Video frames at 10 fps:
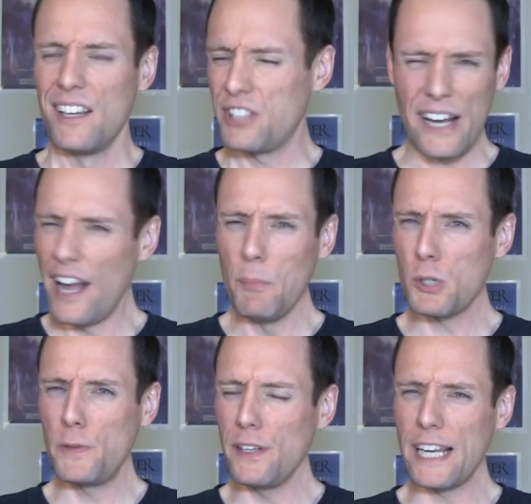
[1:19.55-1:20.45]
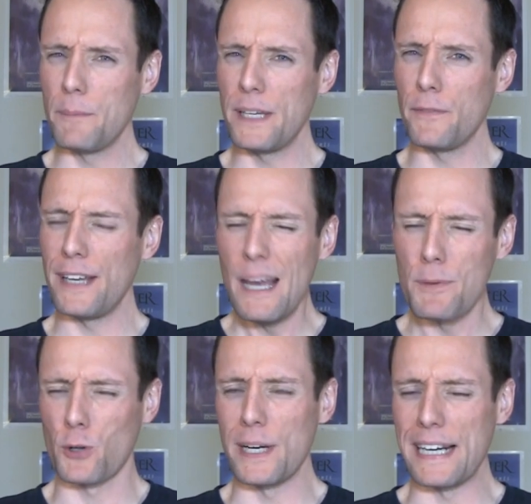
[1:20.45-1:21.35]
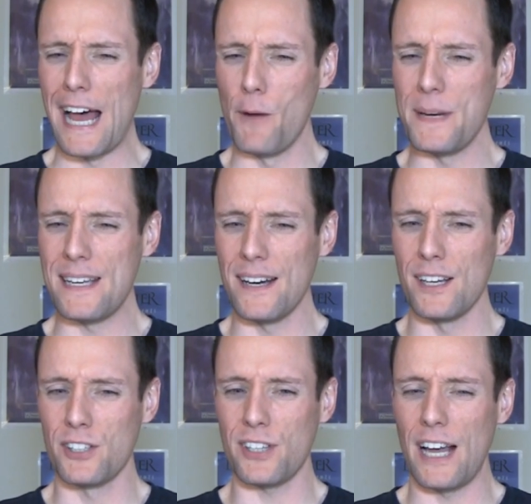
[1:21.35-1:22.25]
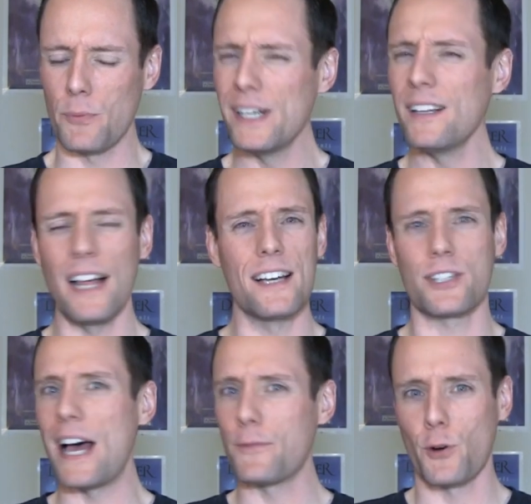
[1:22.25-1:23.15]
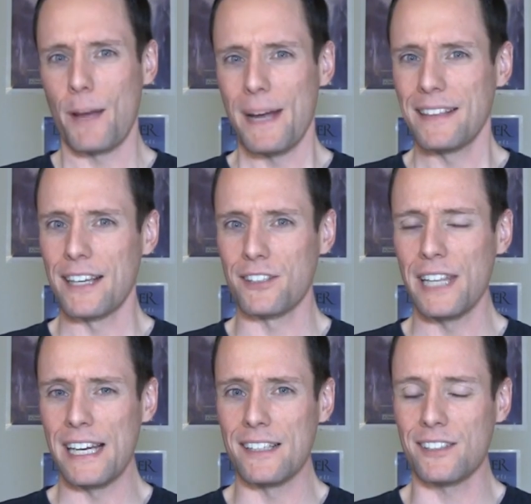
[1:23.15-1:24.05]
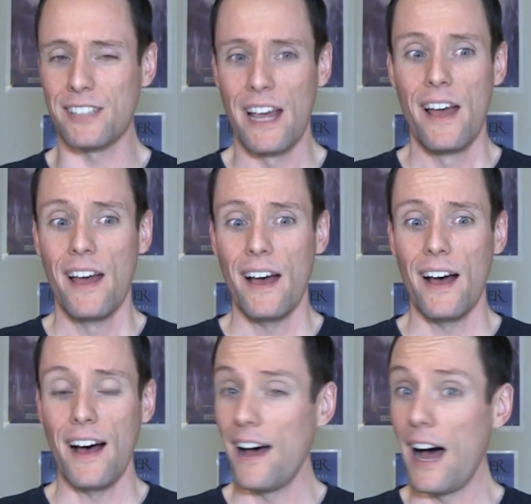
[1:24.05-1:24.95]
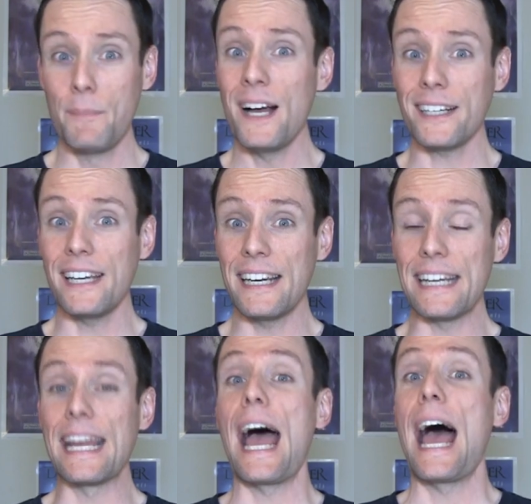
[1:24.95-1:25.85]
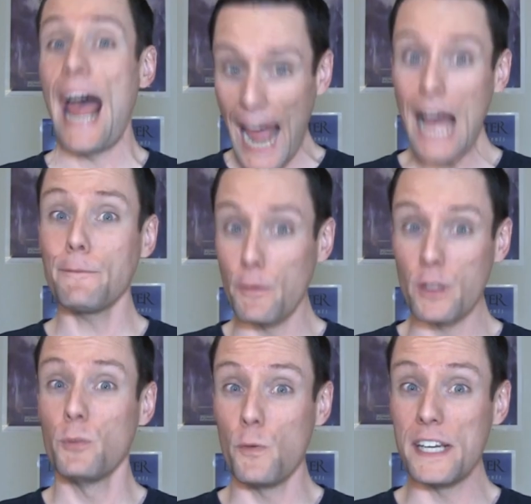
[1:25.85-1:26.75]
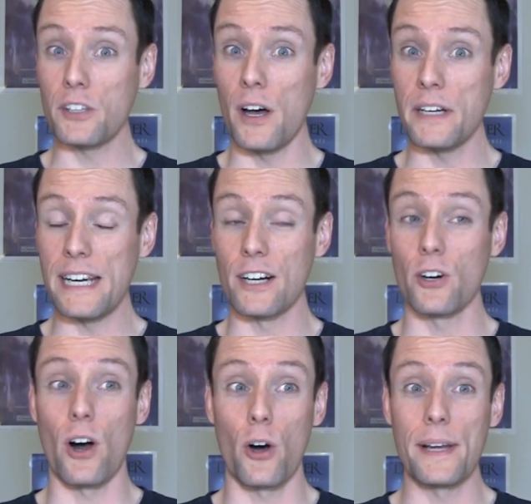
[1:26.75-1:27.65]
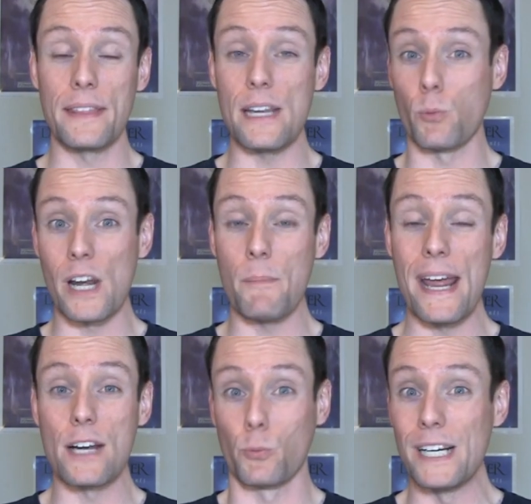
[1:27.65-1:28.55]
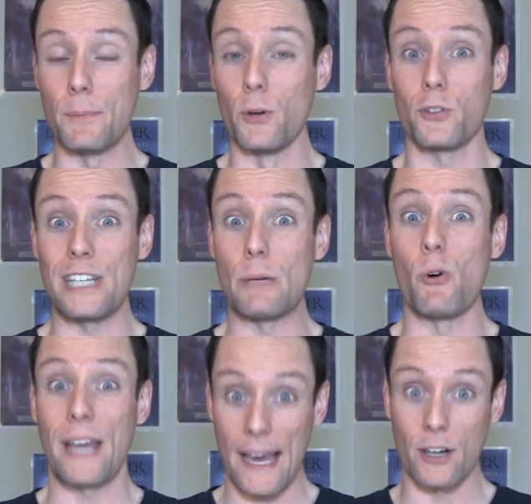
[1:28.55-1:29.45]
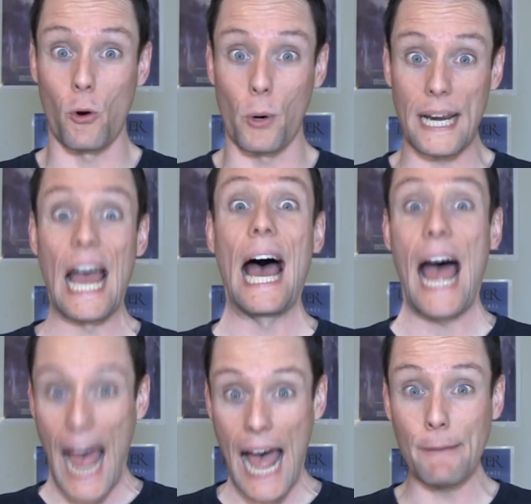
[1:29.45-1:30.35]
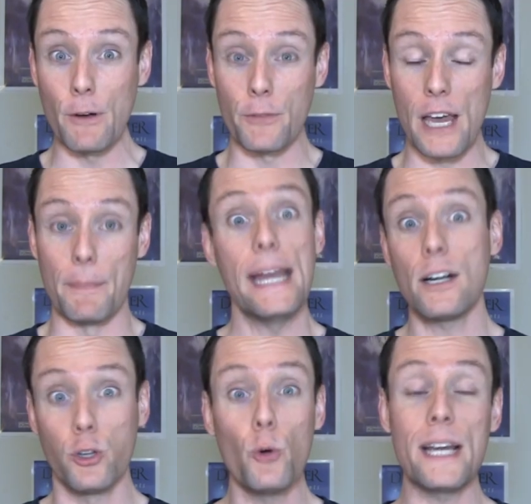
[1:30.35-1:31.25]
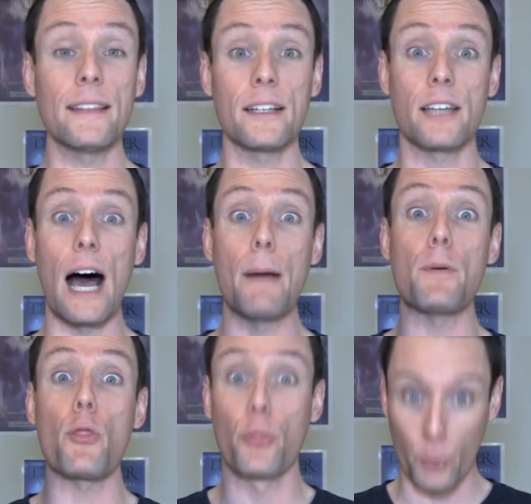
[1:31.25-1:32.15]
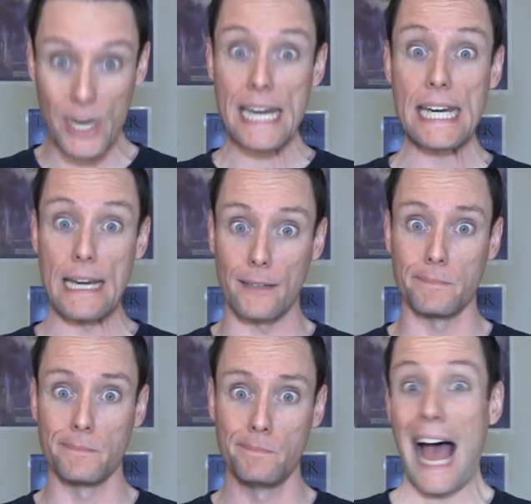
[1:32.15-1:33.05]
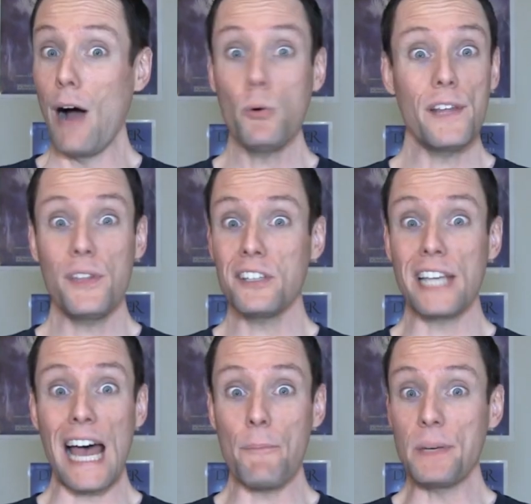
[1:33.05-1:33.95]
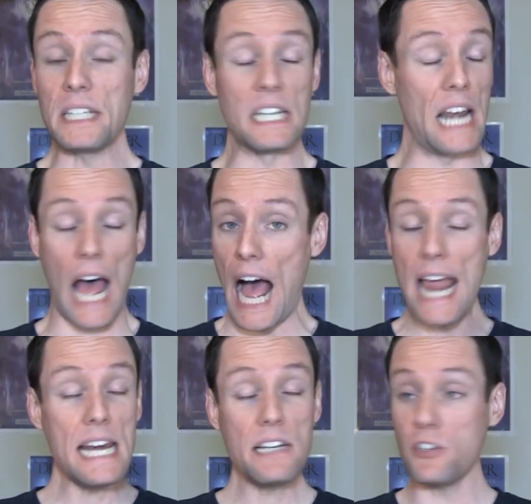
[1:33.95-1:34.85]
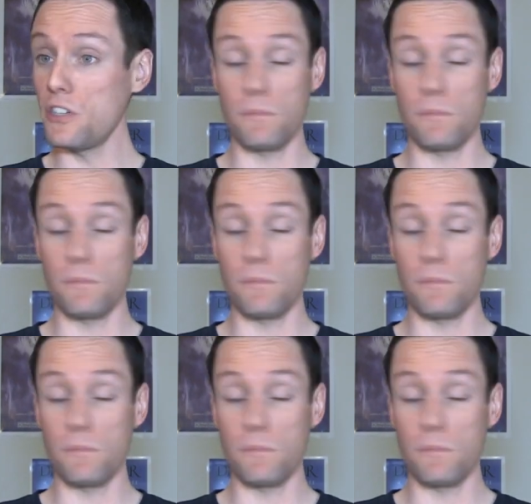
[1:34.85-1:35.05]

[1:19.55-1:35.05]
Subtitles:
see, I almost feel like a bit of a hypocrite now because I realized after I made this list, I'm not kidding, half of the movies on here are in the remake, reboot, sequel category. Half of them, including the top three. How did this happen? I